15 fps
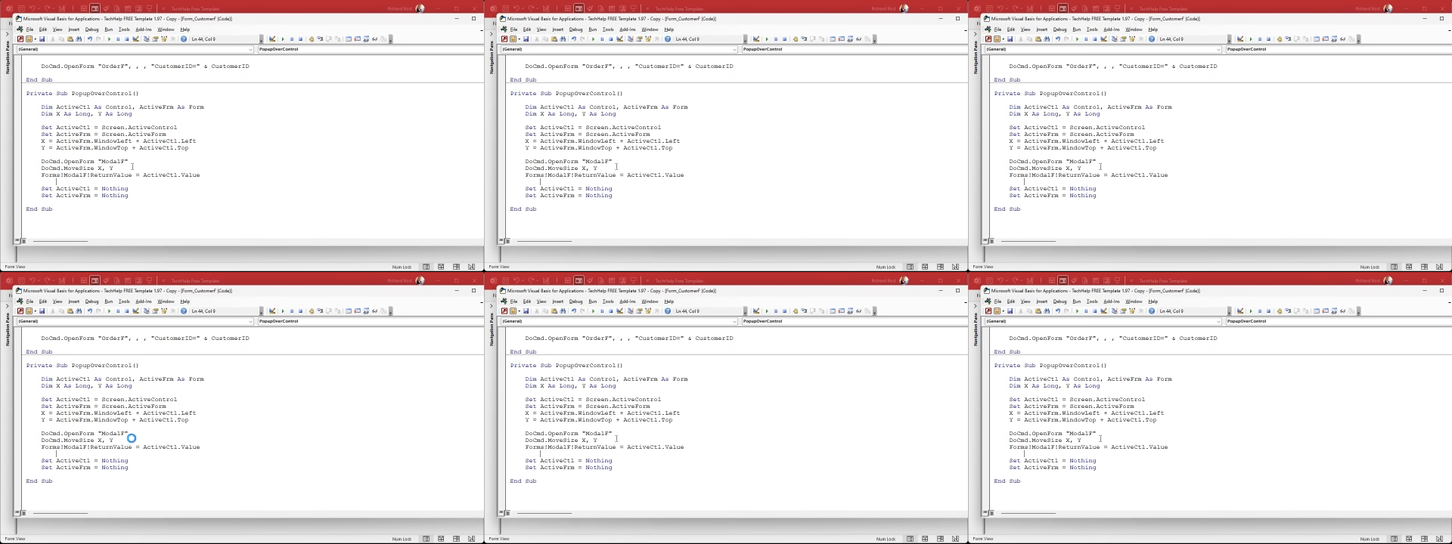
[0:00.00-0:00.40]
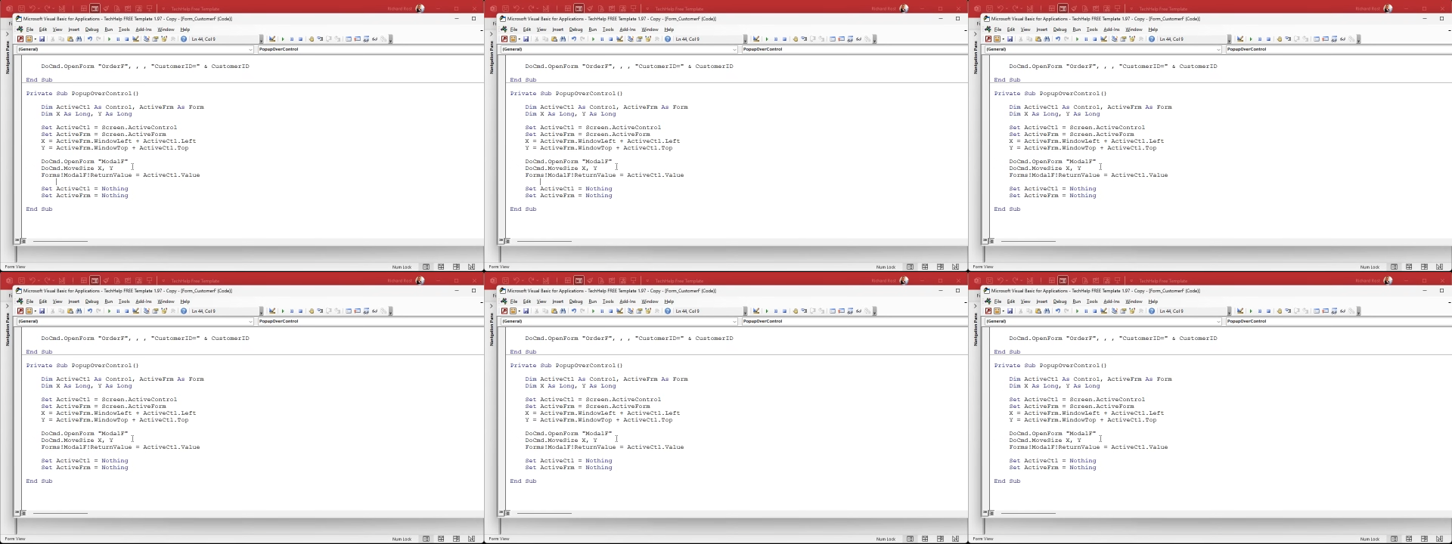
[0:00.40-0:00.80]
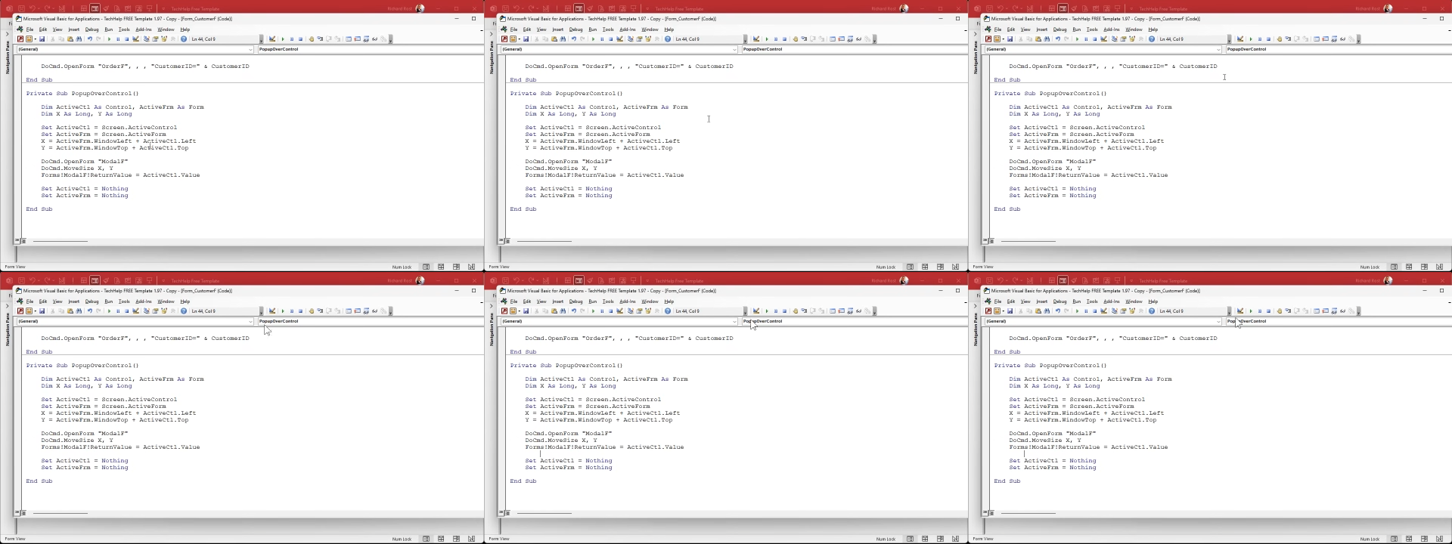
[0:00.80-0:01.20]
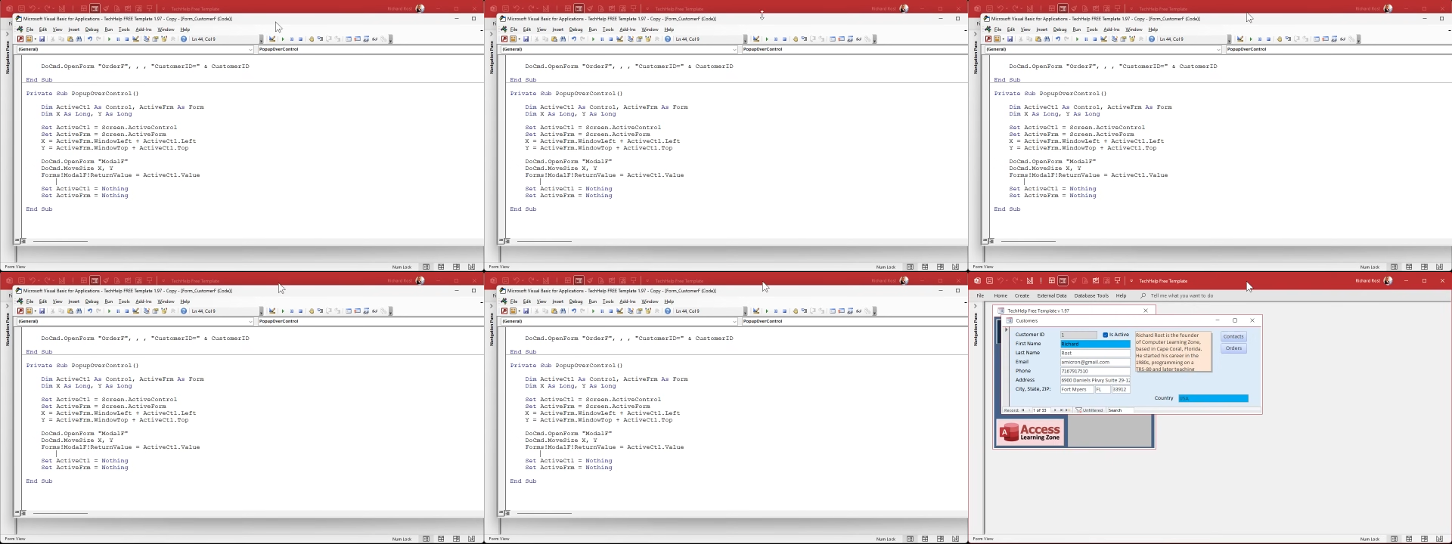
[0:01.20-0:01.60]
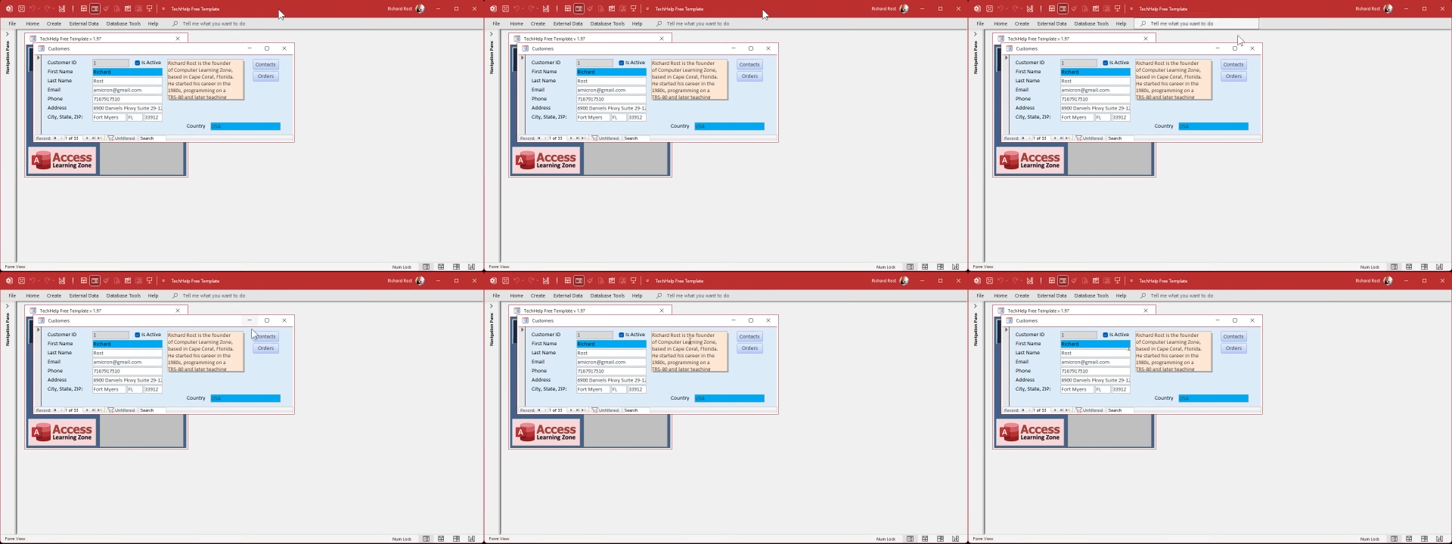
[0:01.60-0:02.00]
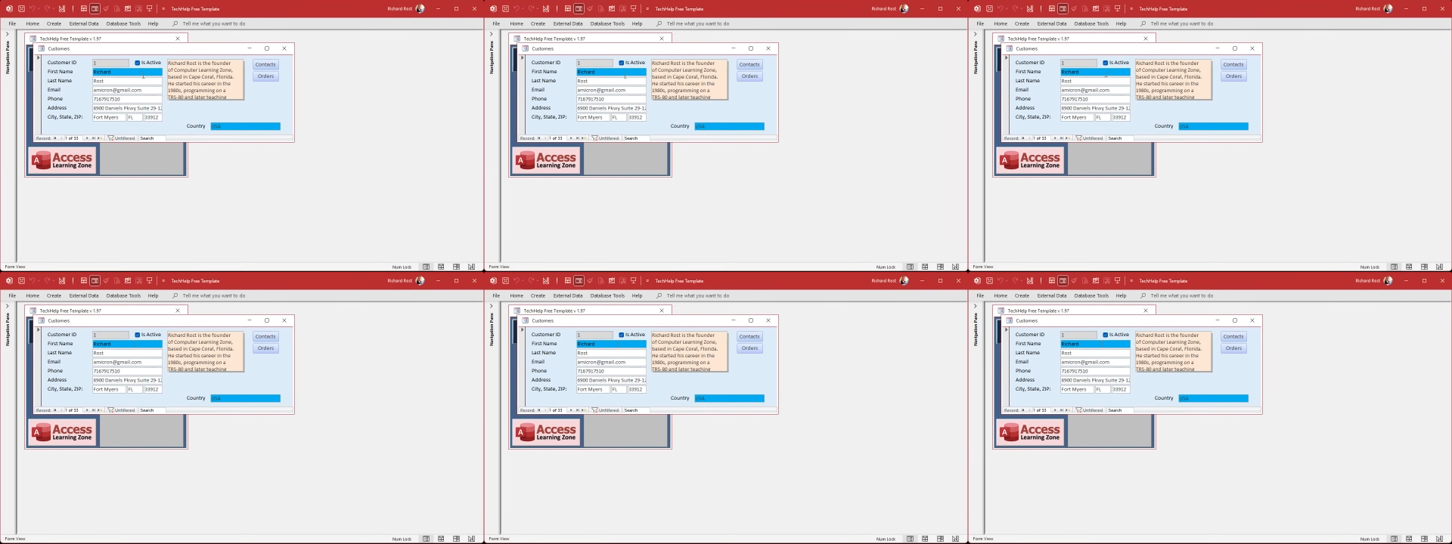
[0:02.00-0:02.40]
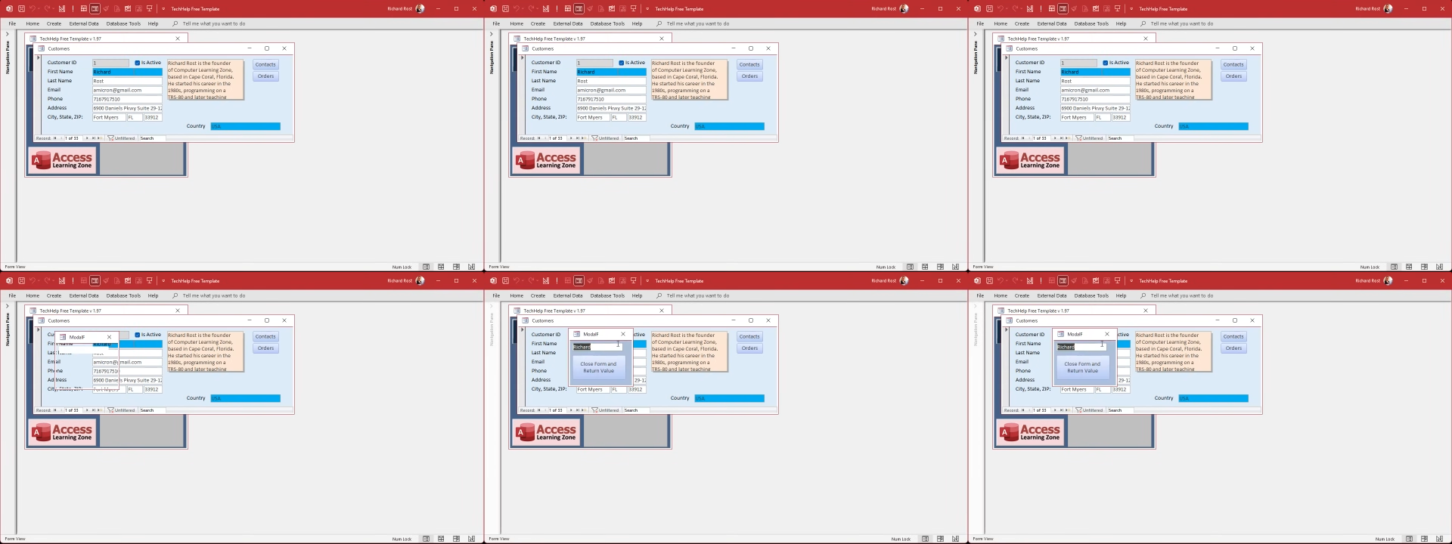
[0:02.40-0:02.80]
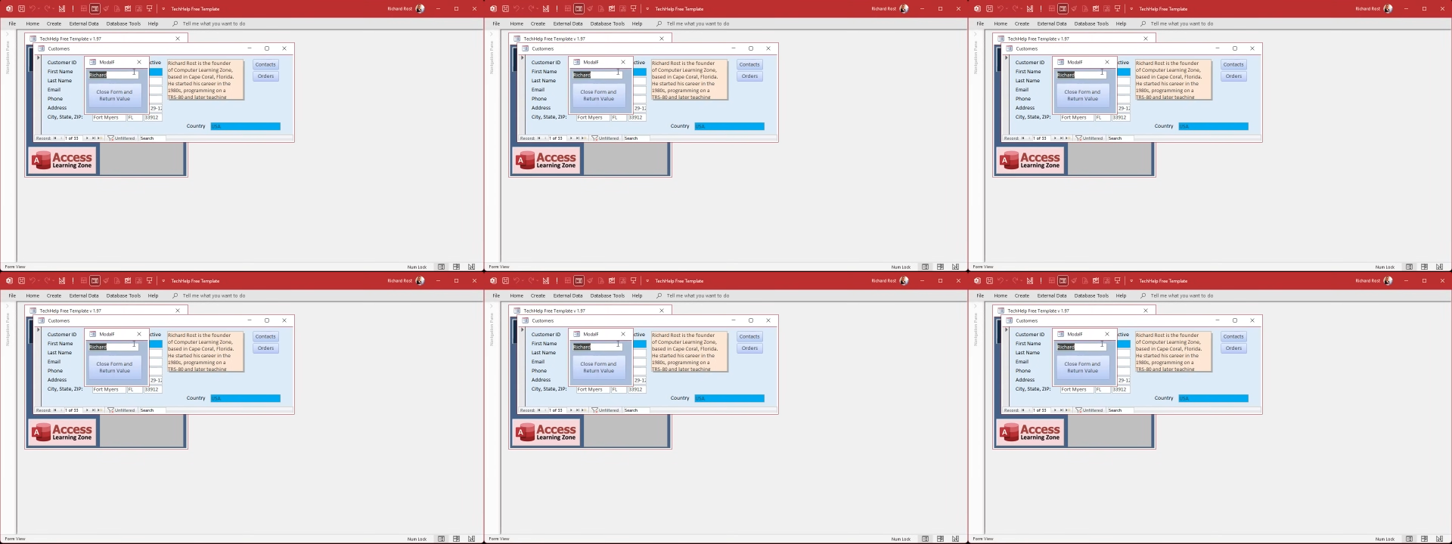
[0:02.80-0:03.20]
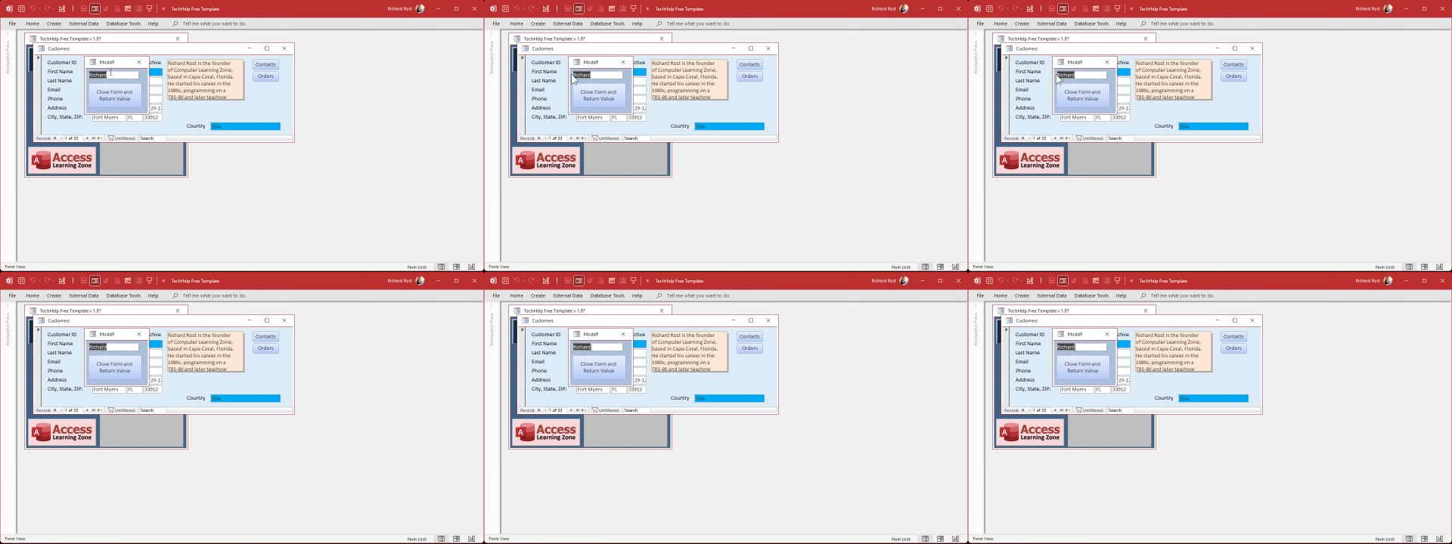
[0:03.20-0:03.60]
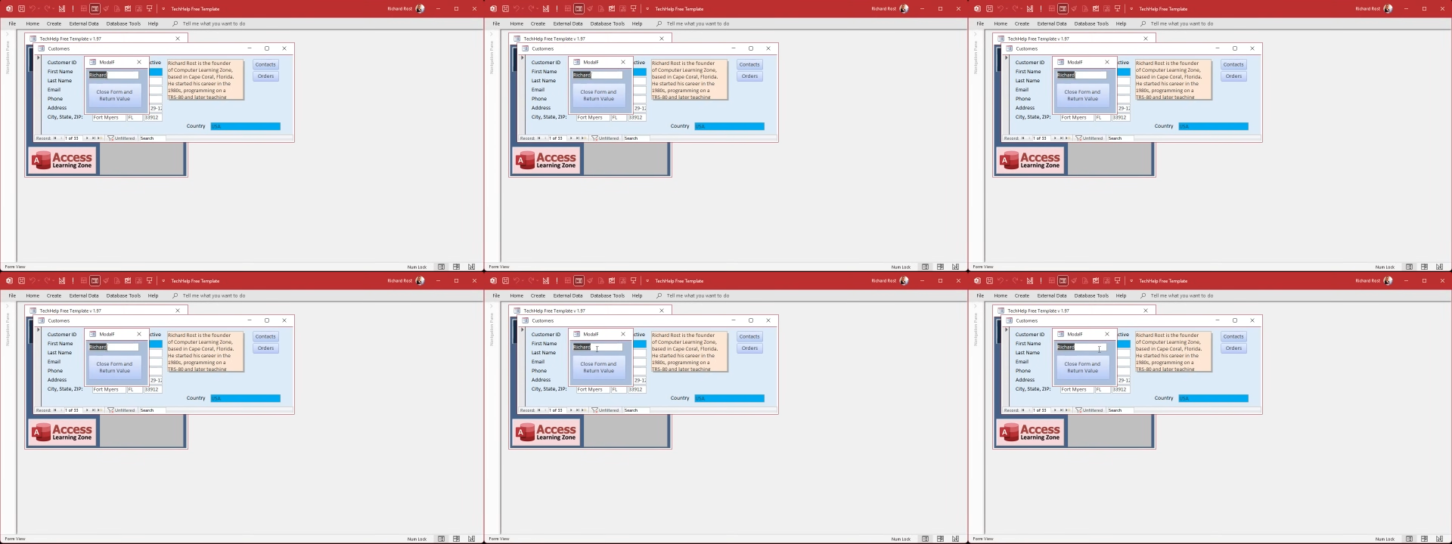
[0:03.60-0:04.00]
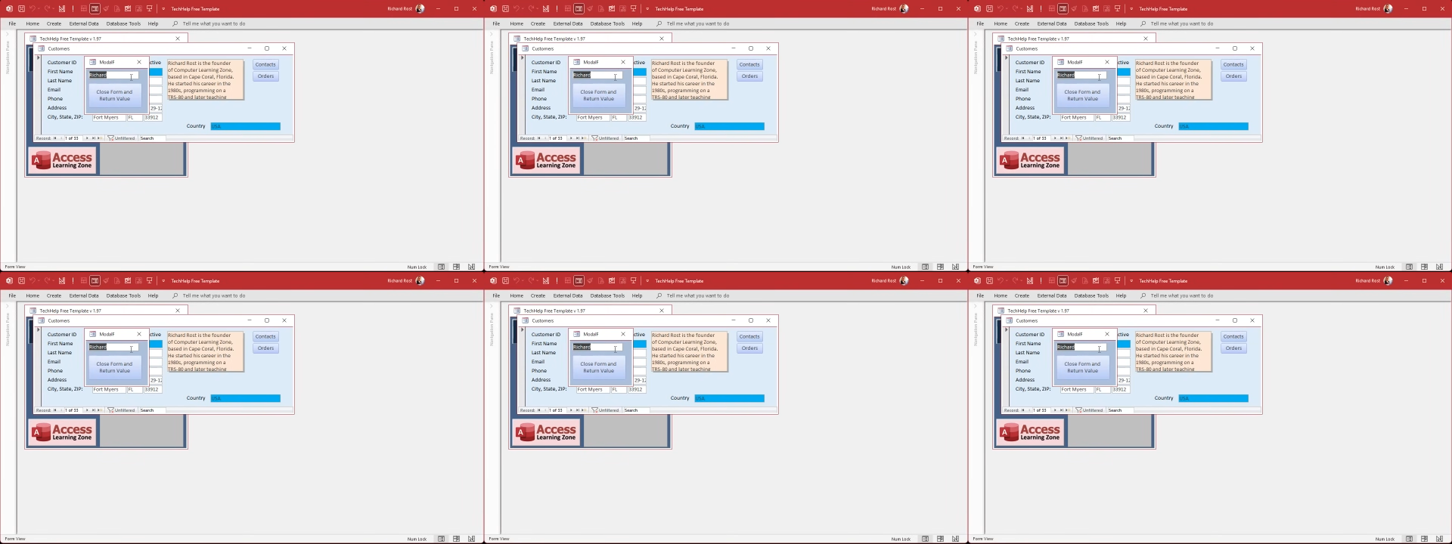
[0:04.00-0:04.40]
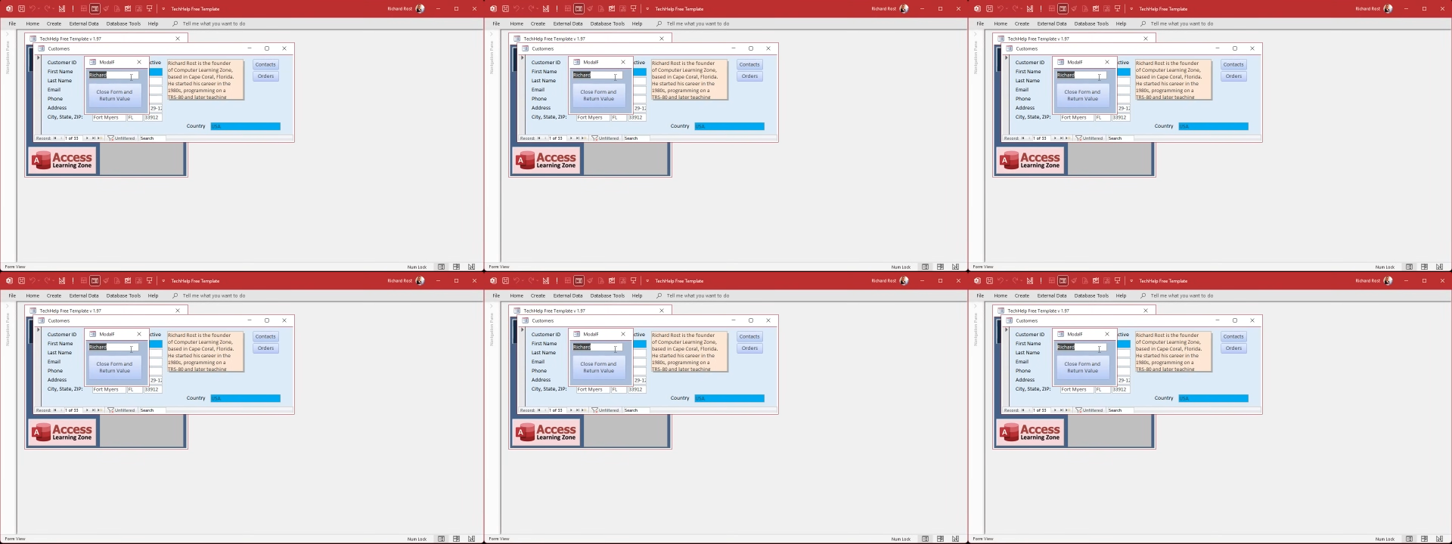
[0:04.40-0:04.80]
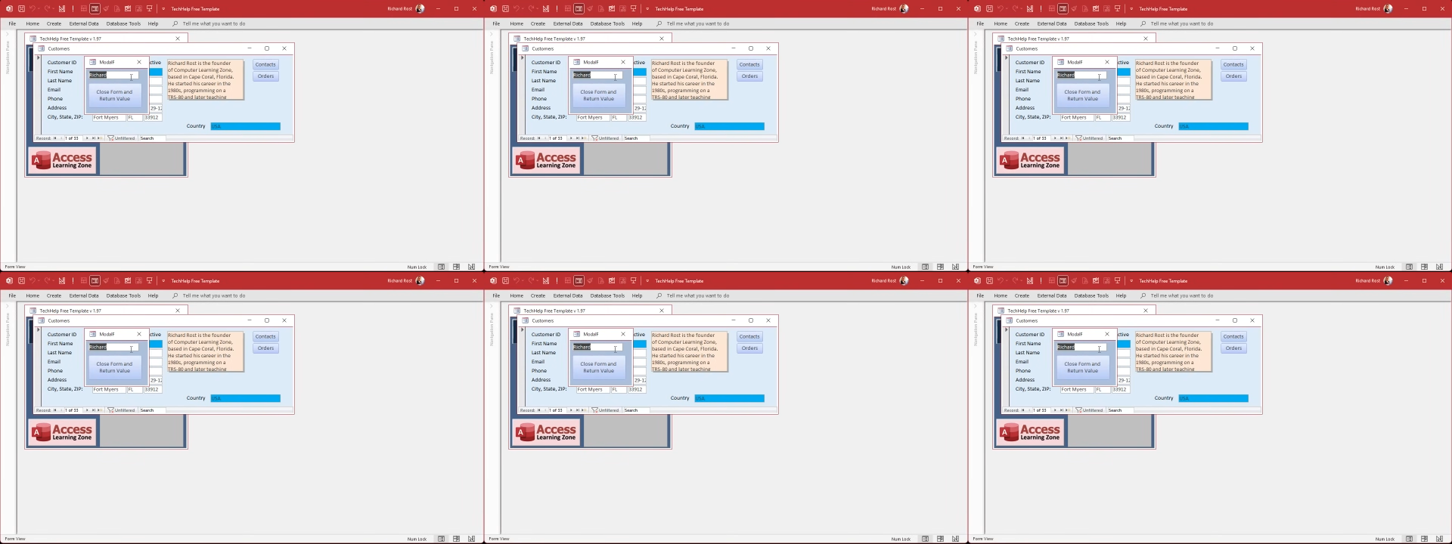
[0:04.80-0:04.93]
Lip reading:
Nobody's mouth can be seen.